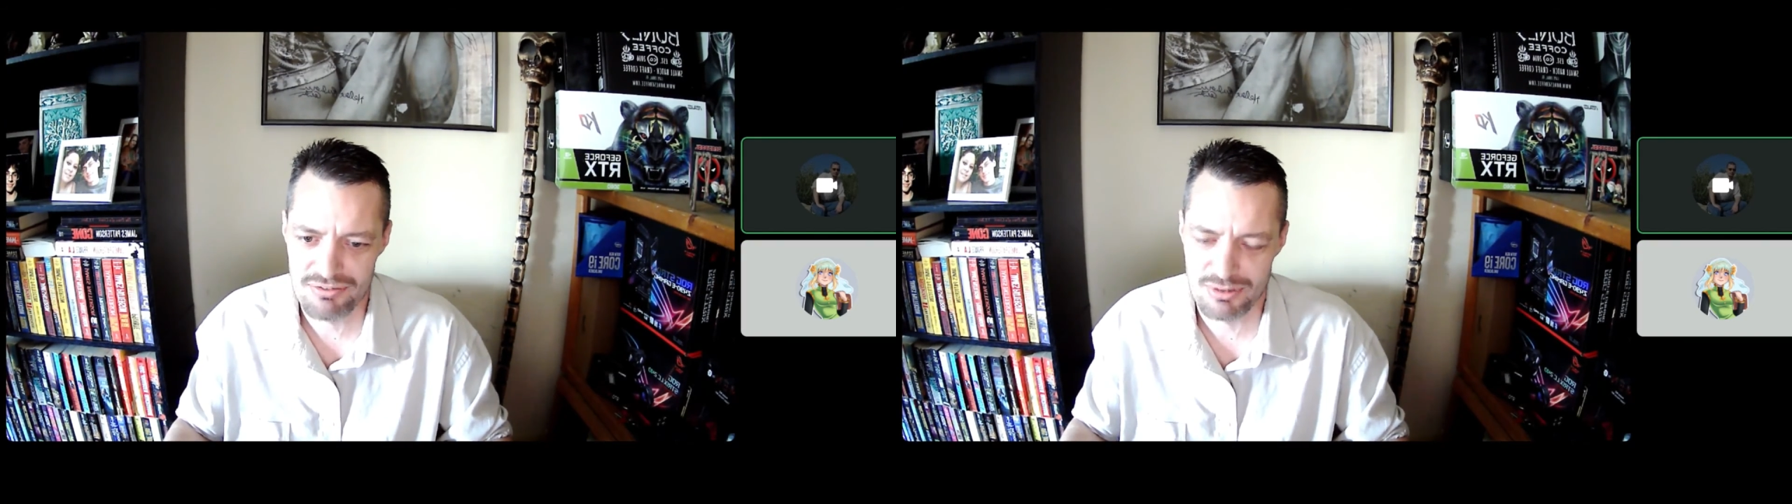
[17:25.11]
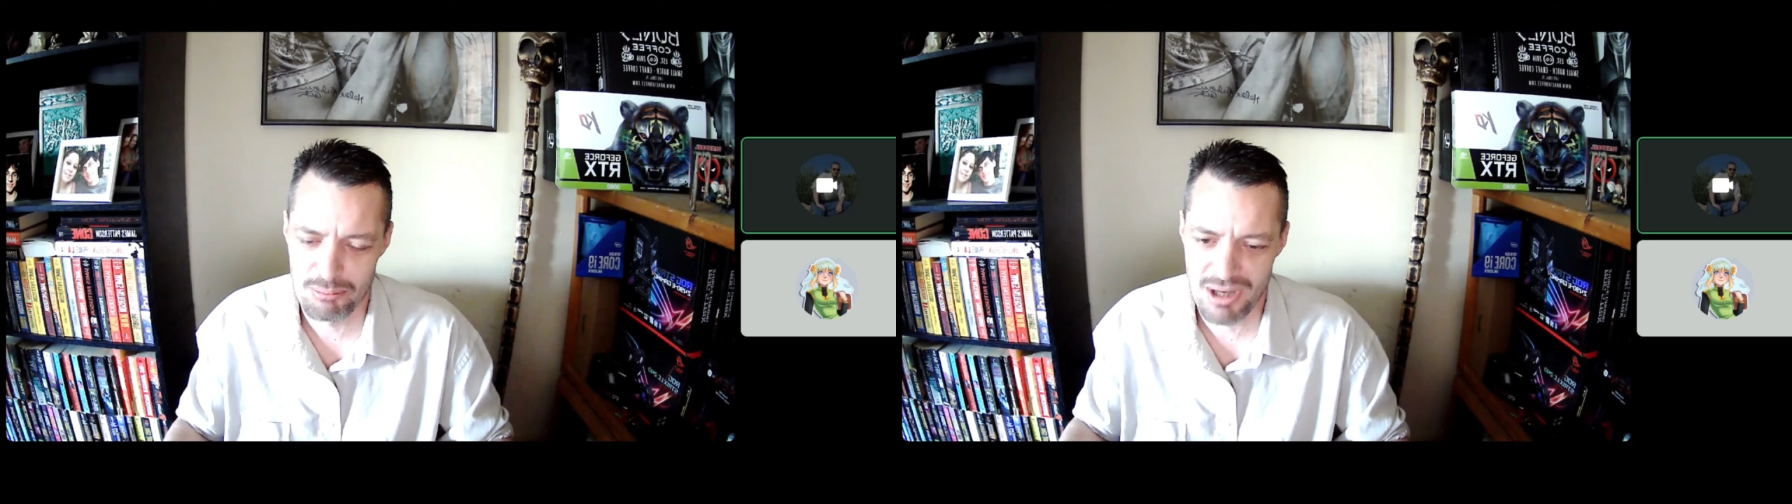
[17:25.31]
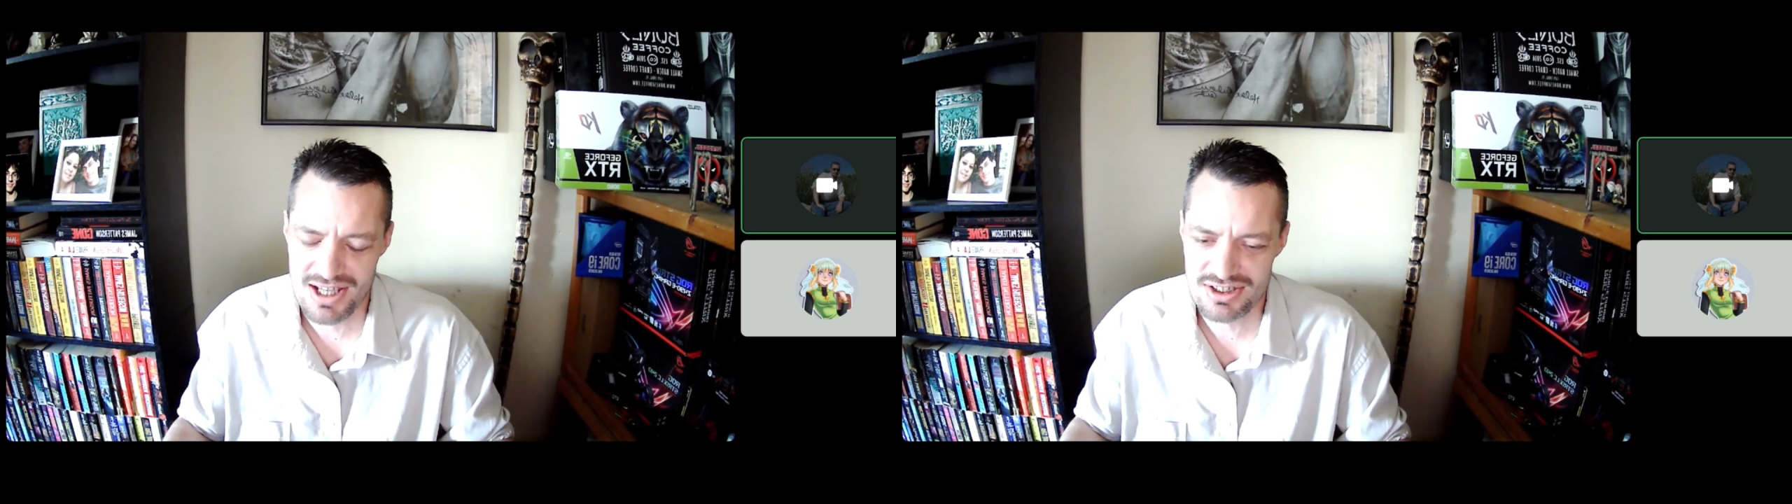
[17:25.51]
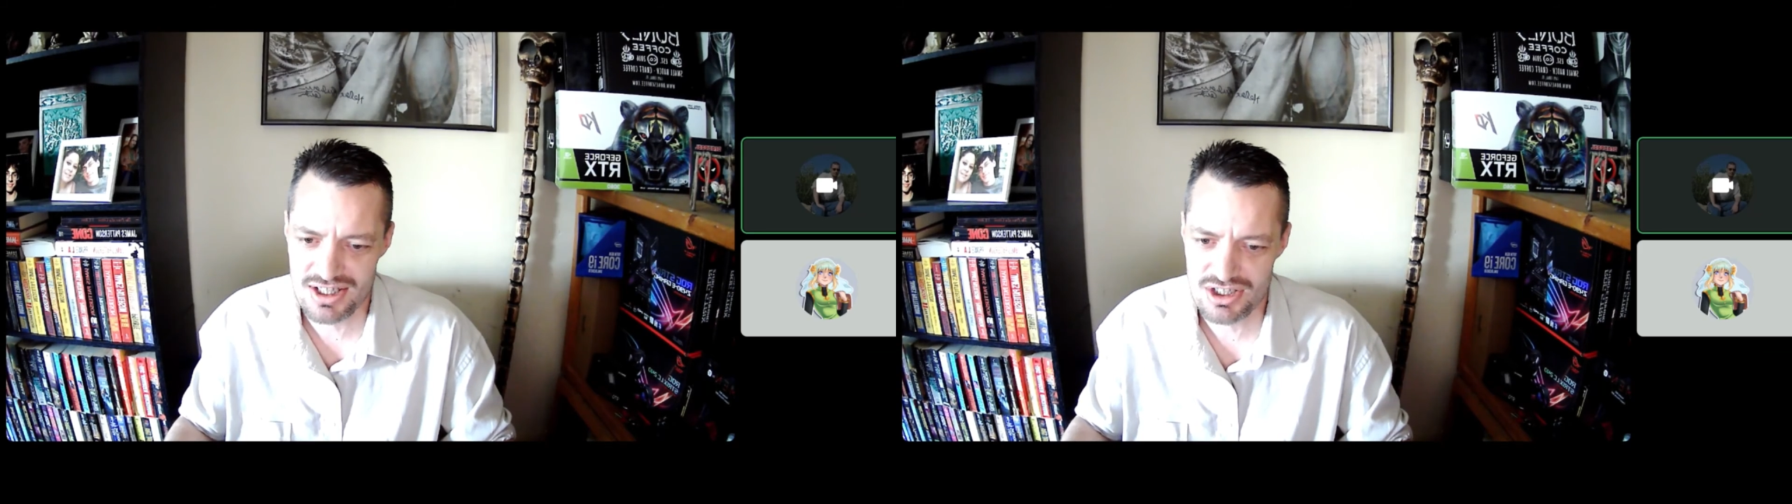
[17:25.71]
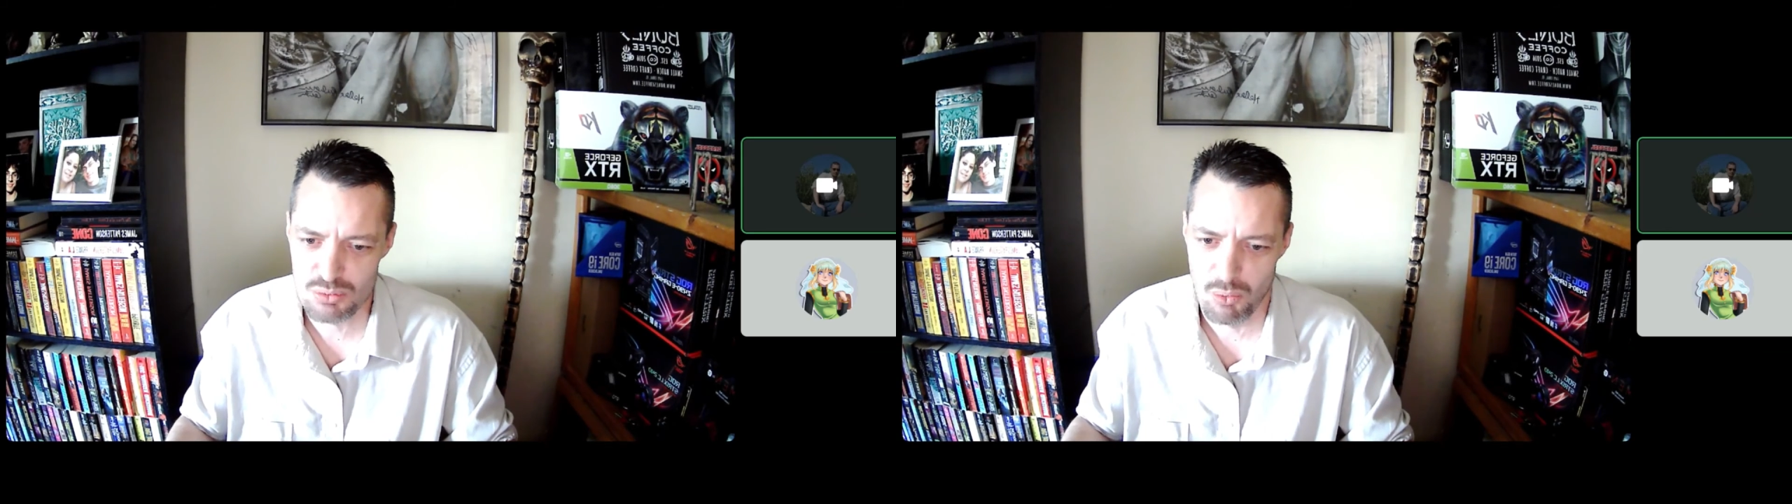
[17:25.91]
From
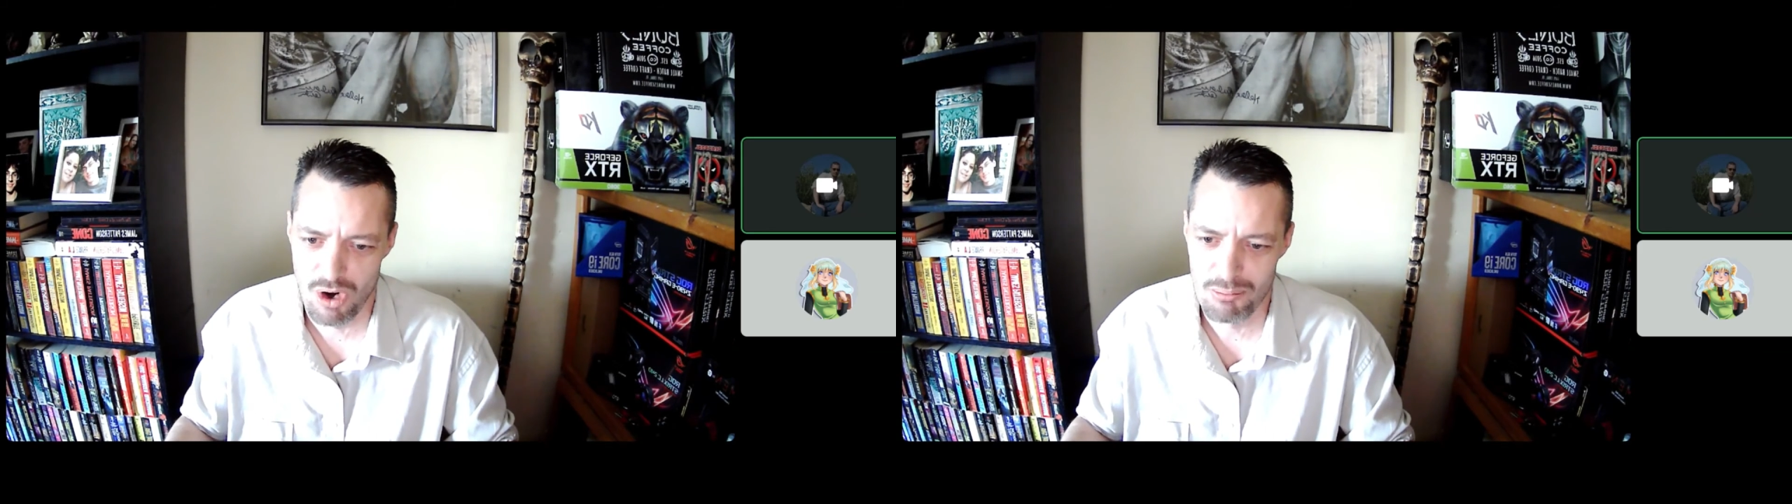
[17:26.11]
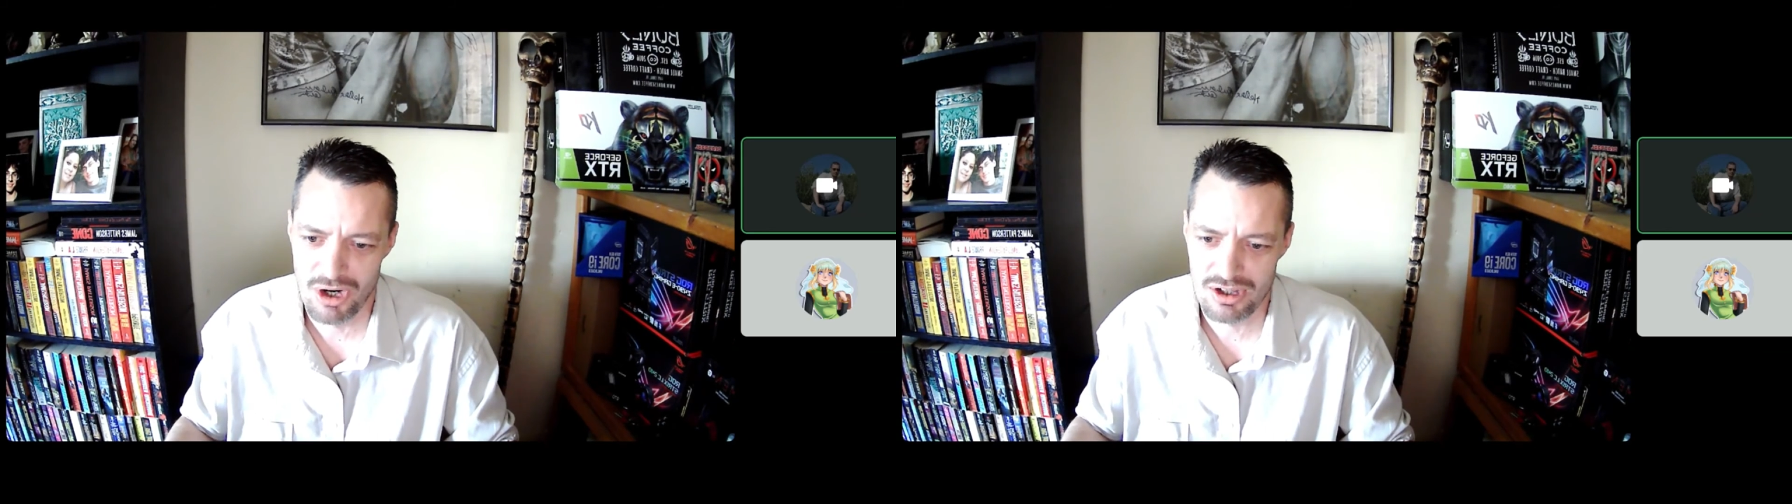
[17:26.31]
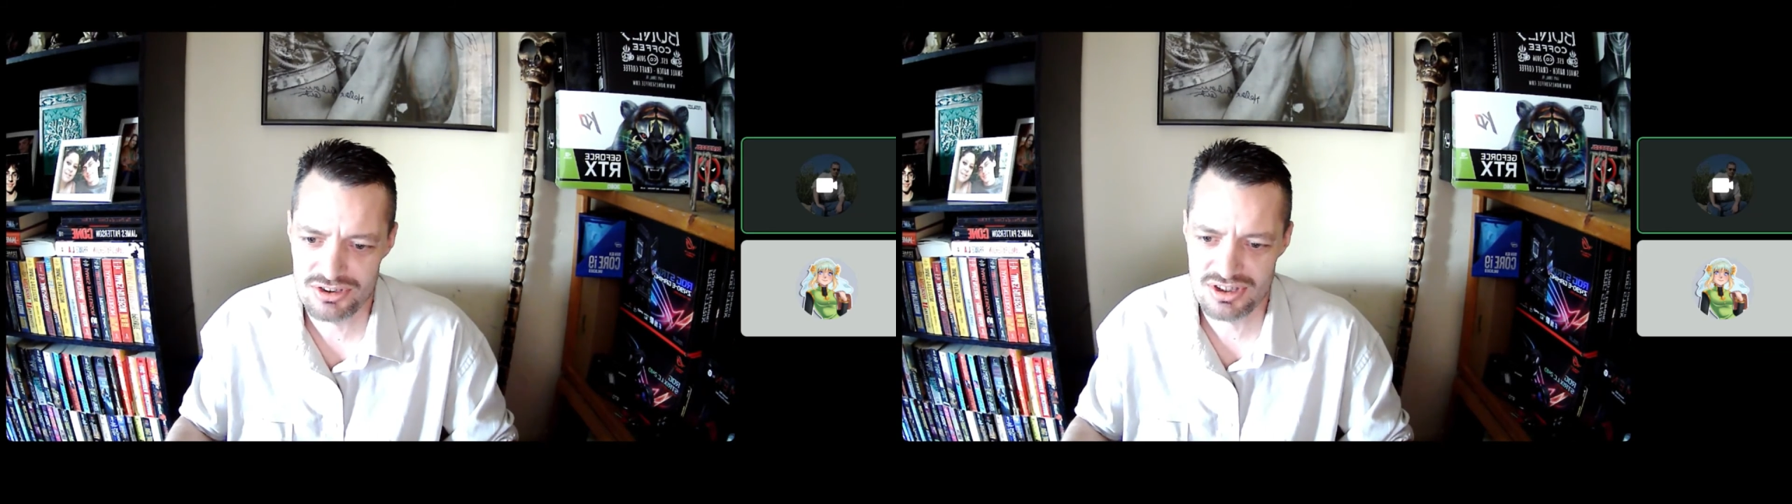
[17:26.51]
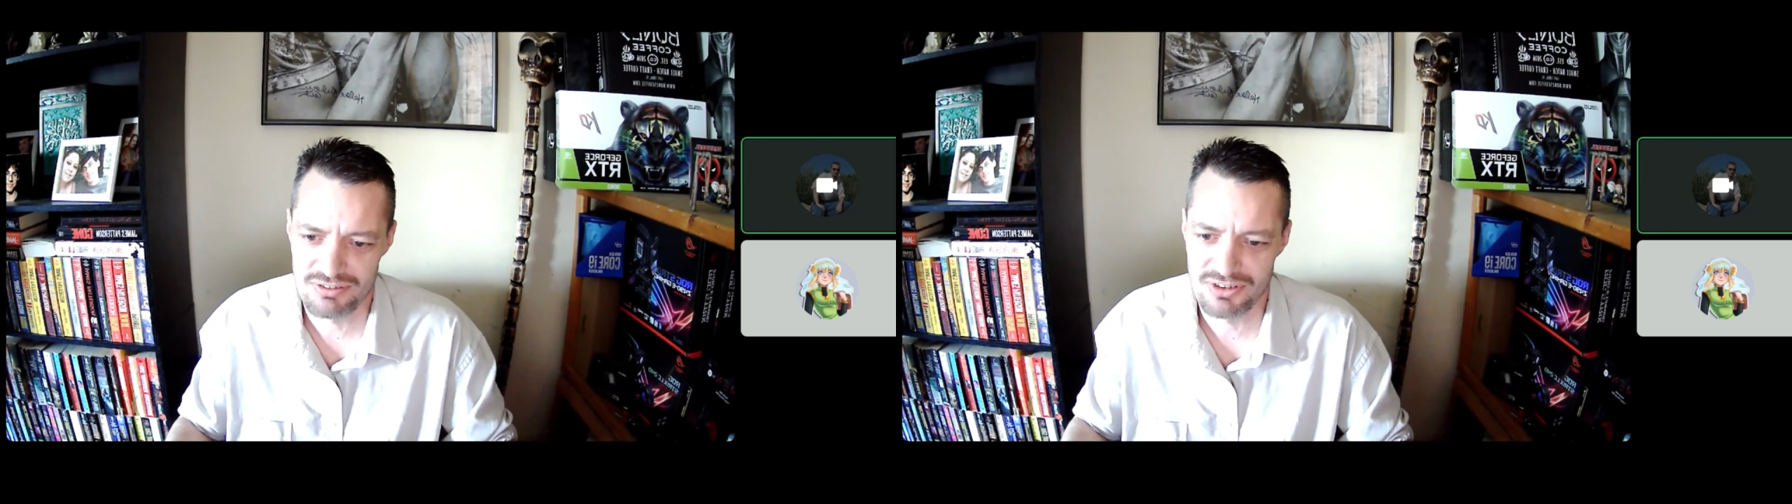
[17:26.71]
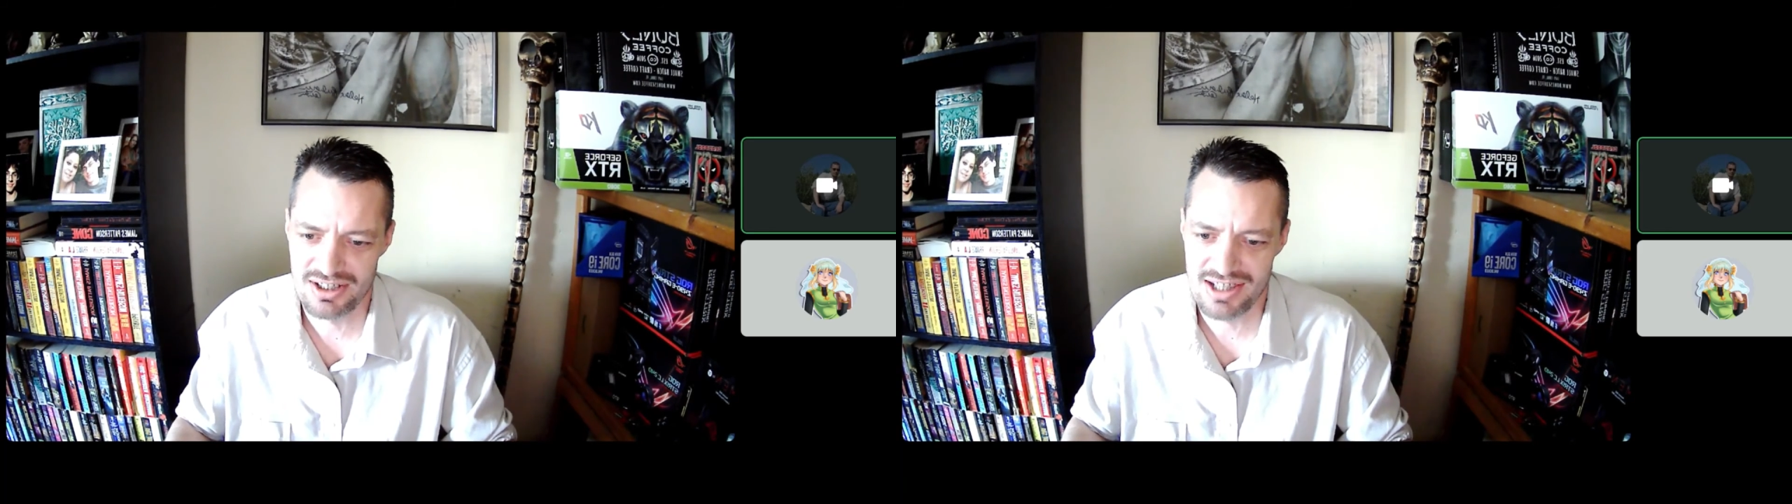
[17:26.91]
Macy's, Walmart,
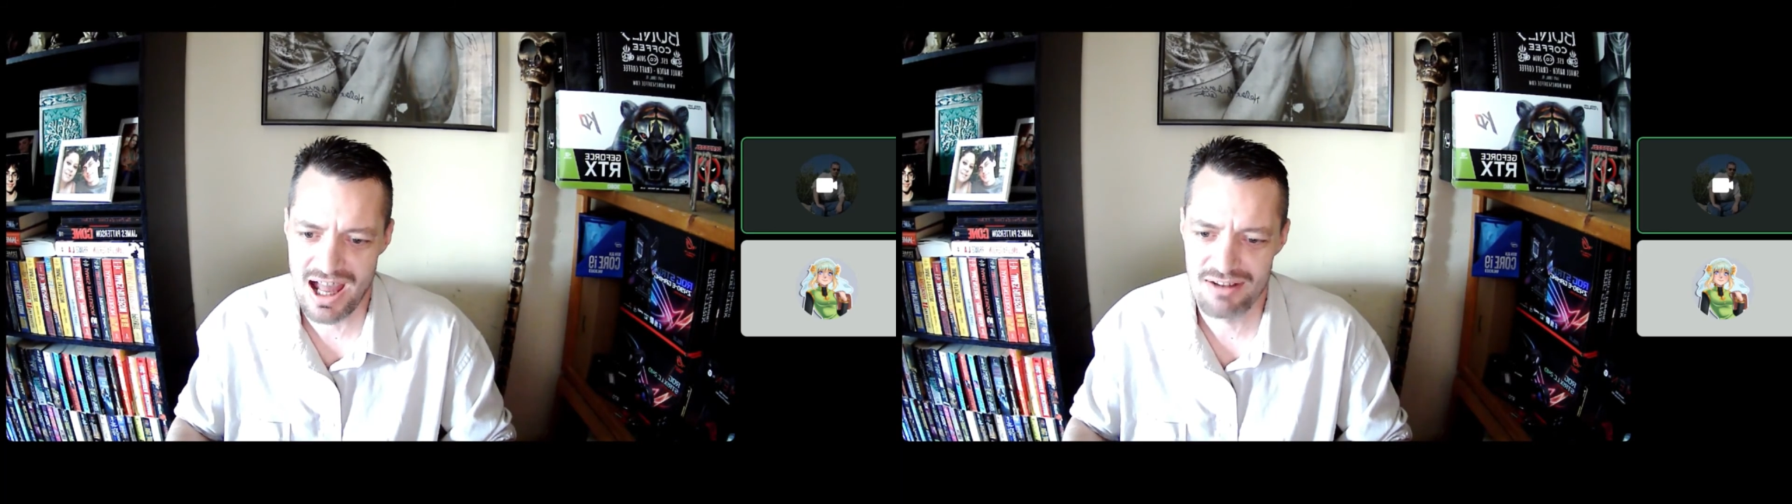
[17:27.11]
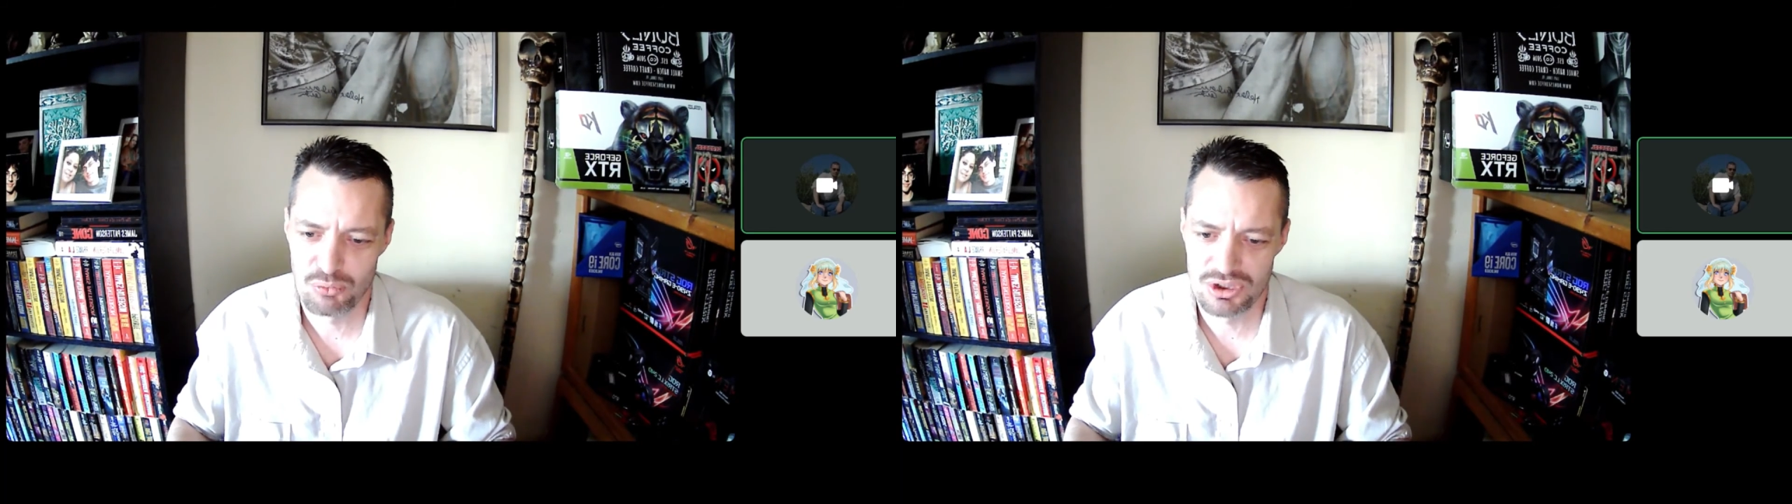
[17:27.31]
stuff like that,